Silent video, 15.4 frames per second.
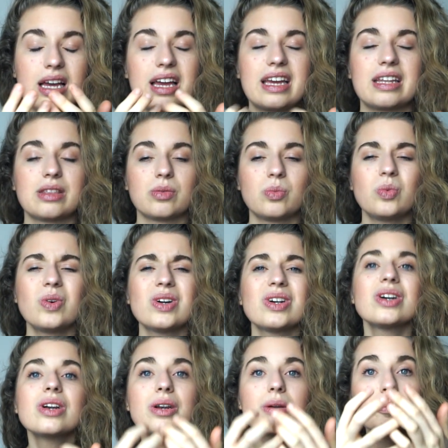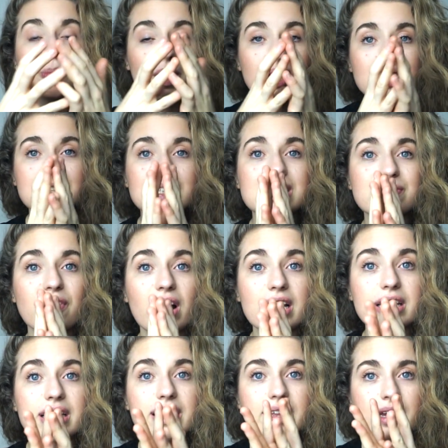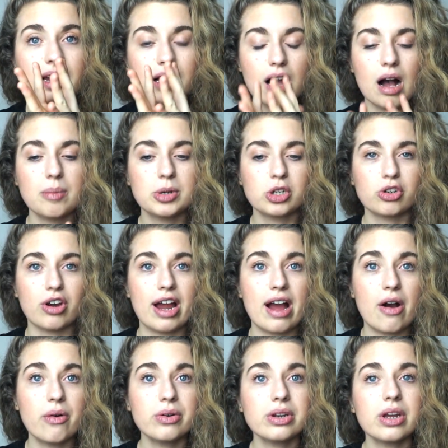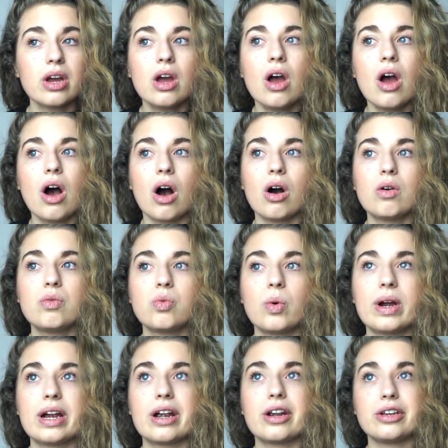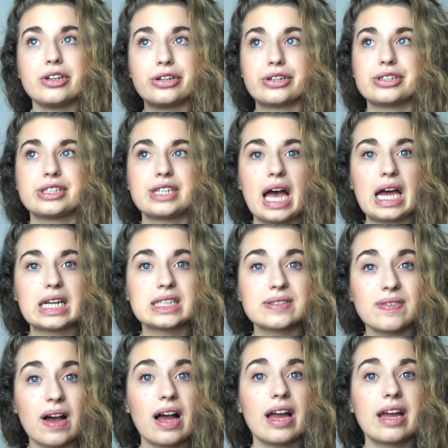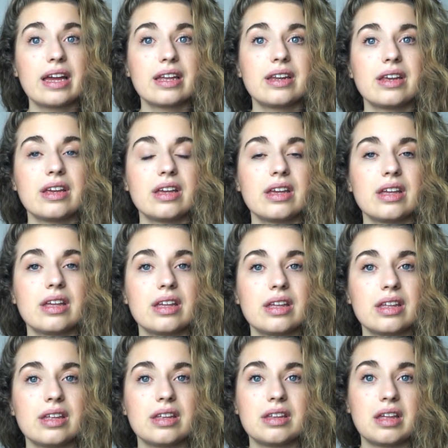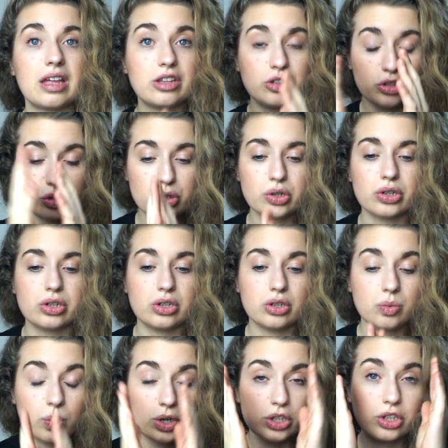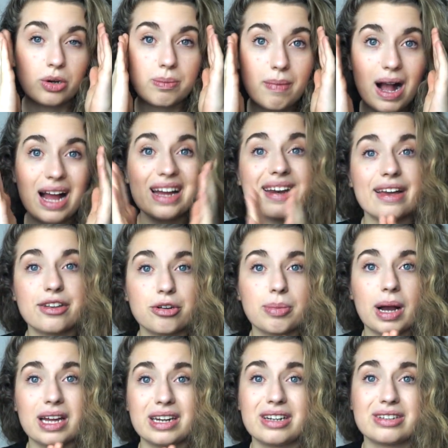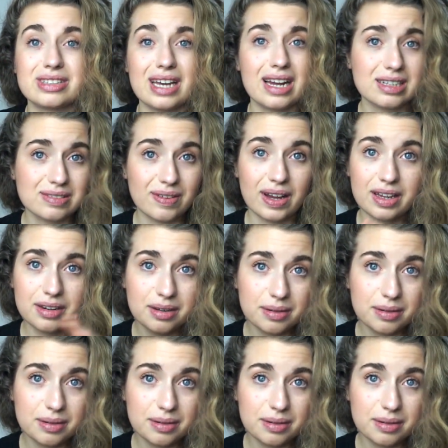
I hate the word, but it's just finding like a common ground of where you're satisfied and where your mind and your body are satisfied.